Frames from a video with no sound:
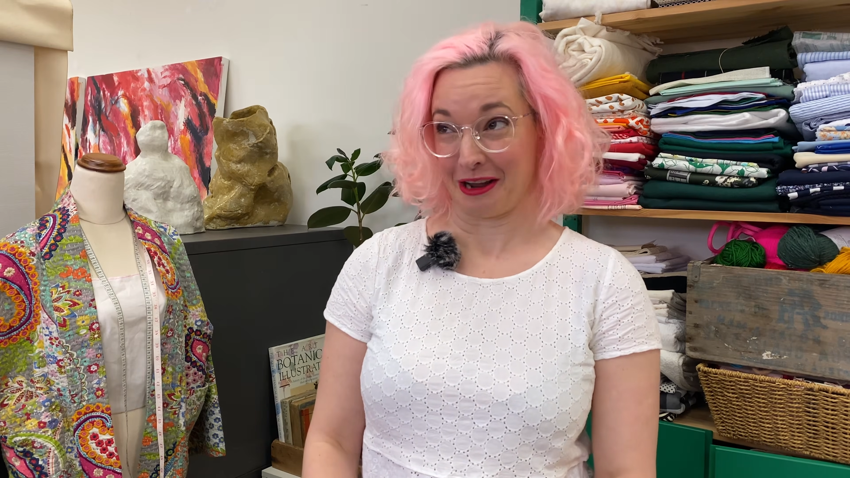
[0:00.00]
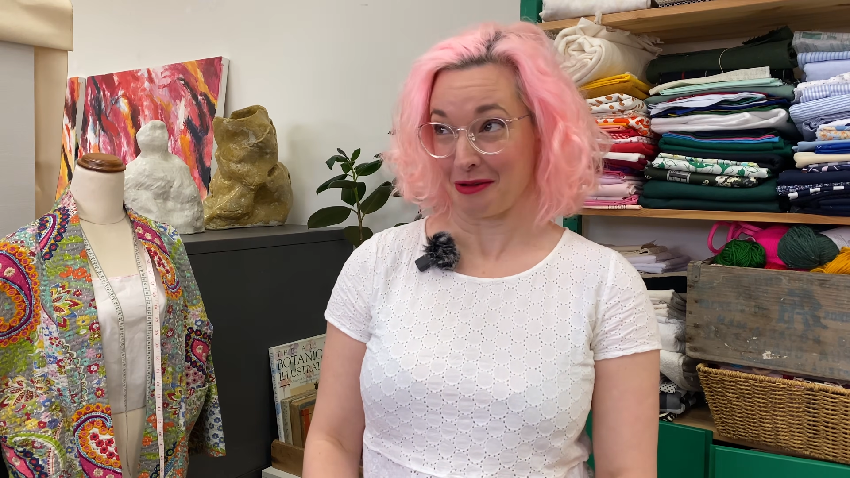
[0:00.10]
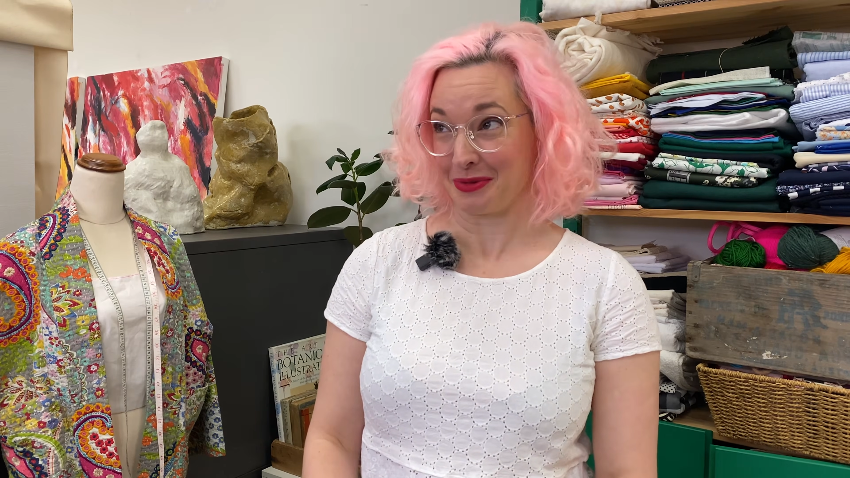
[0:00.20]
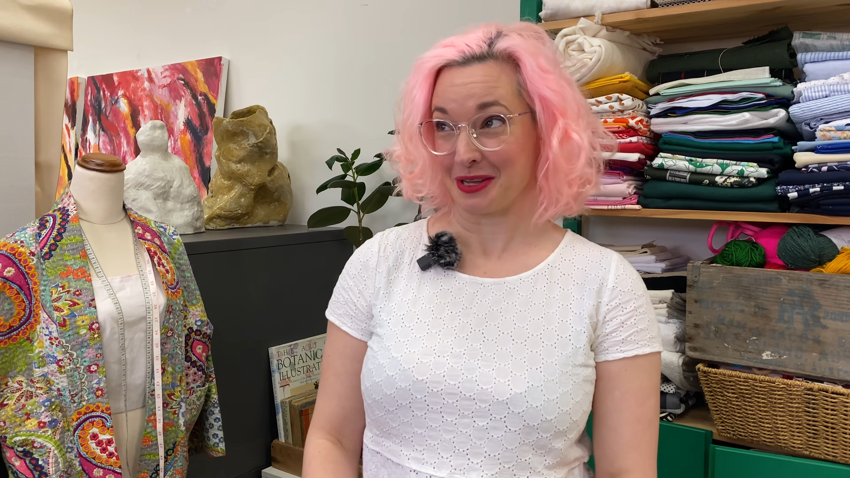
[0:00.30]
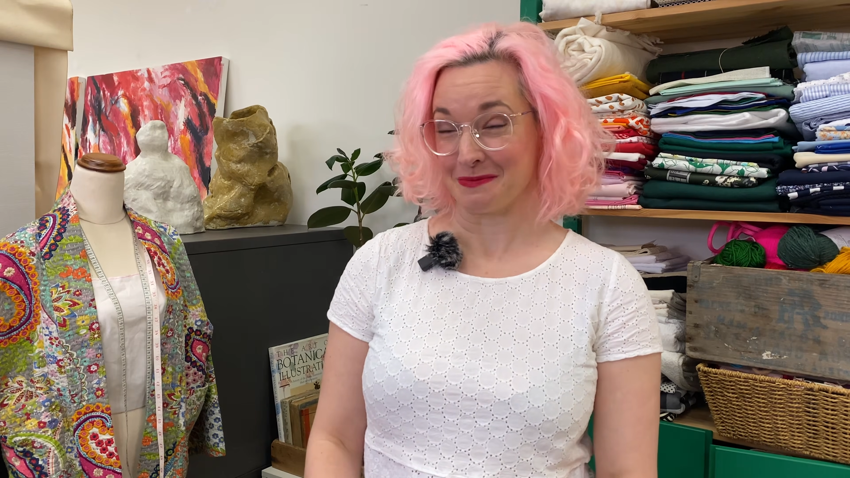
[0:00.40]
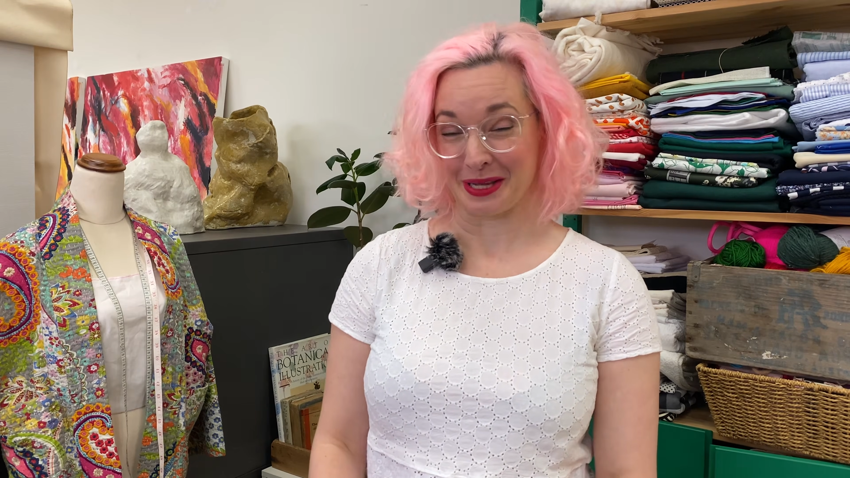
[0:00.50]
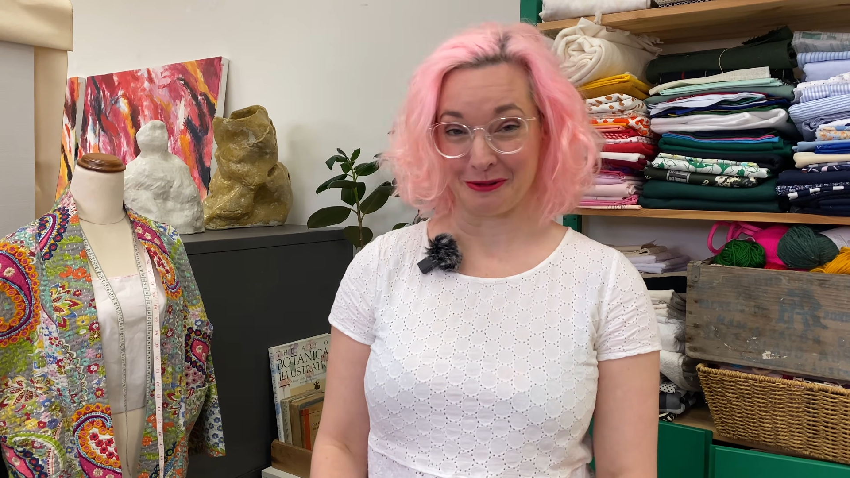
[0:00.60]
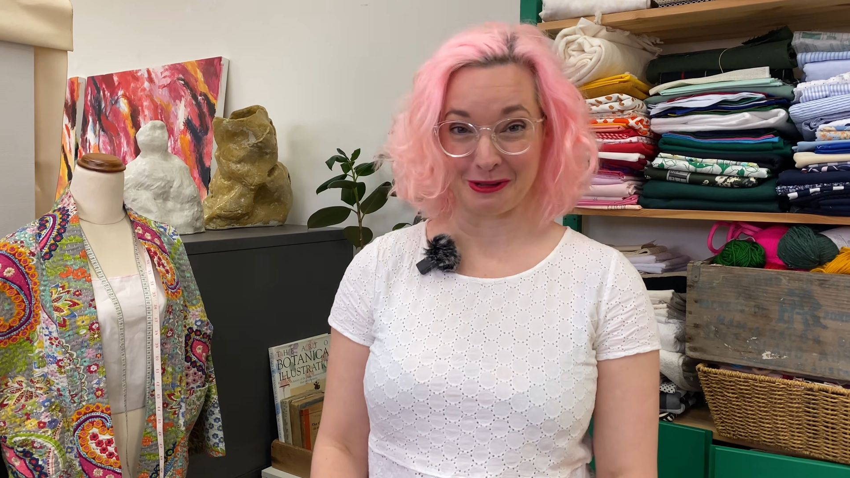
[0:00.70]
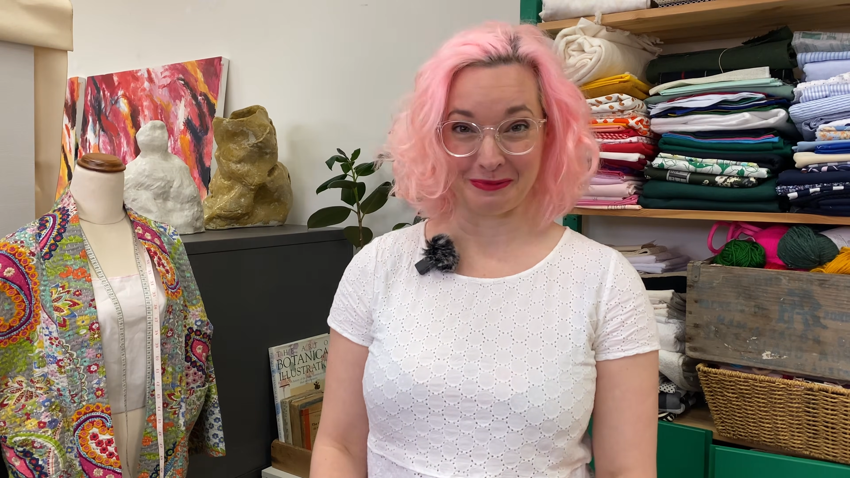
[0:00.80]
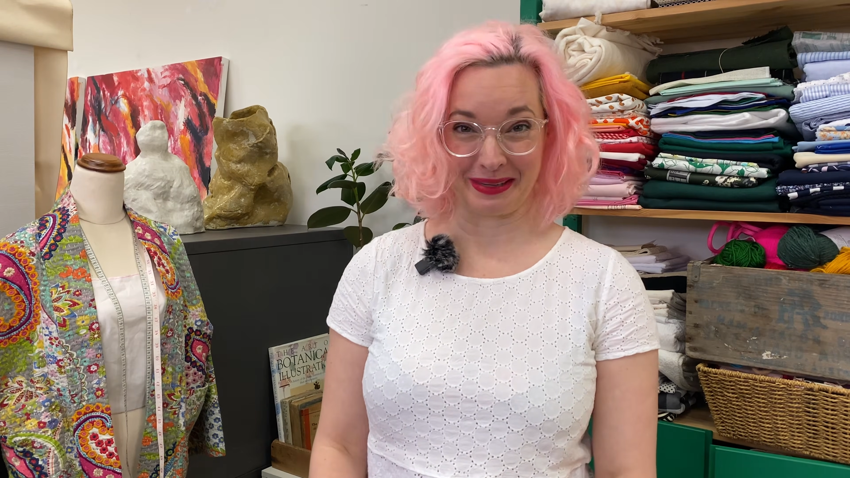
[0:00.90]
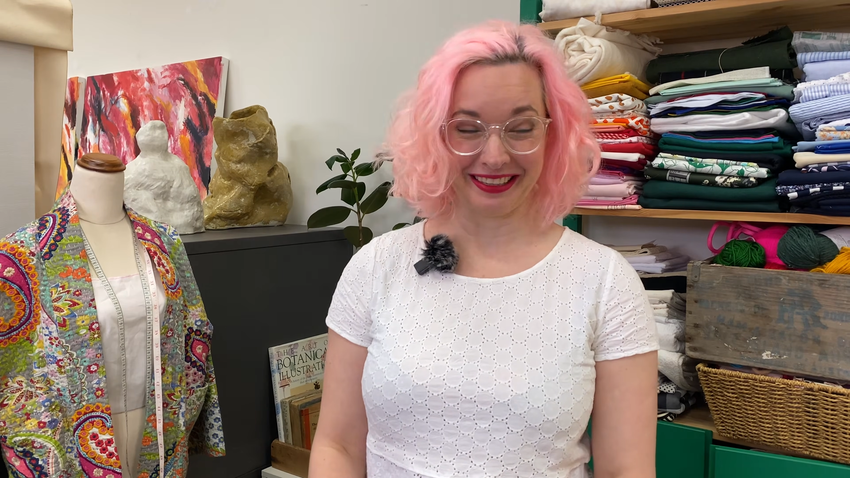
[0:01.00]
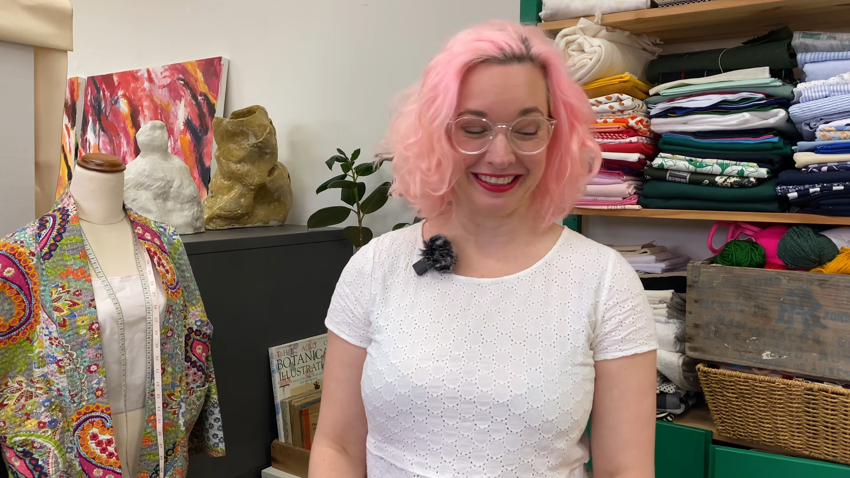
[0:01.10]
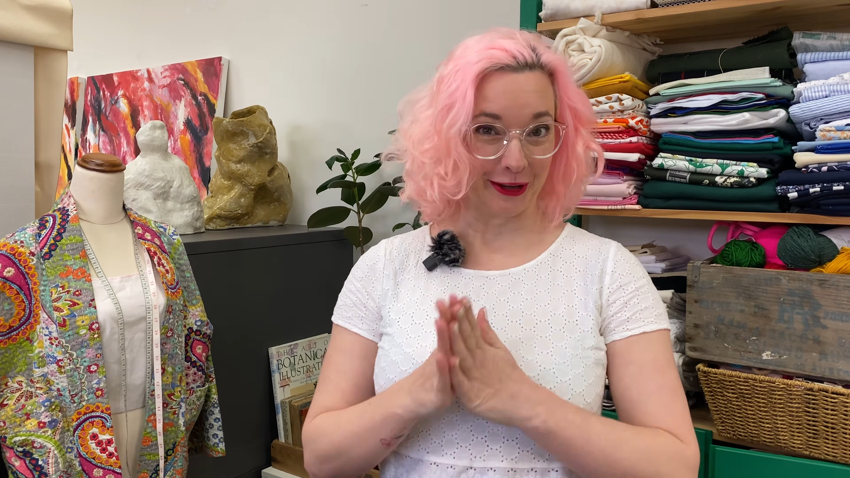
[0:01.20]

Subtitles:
hope you can bear with me.